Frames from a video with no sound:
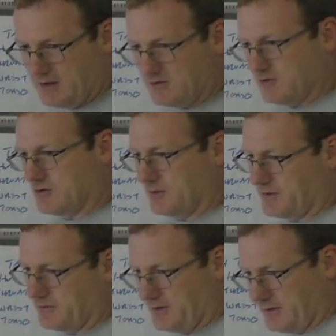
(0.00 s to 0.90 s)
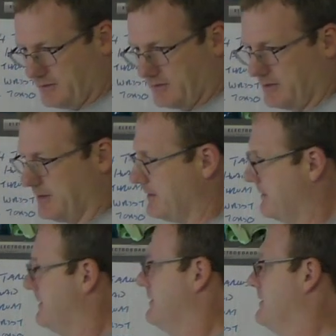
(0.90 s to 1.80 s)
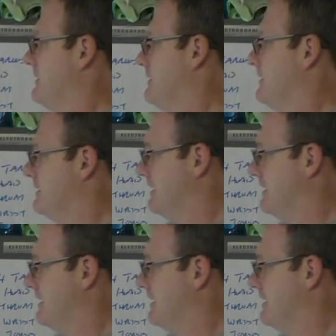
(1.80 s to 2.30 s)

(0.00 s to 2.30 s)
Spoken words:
Is it chop on wrist? Right?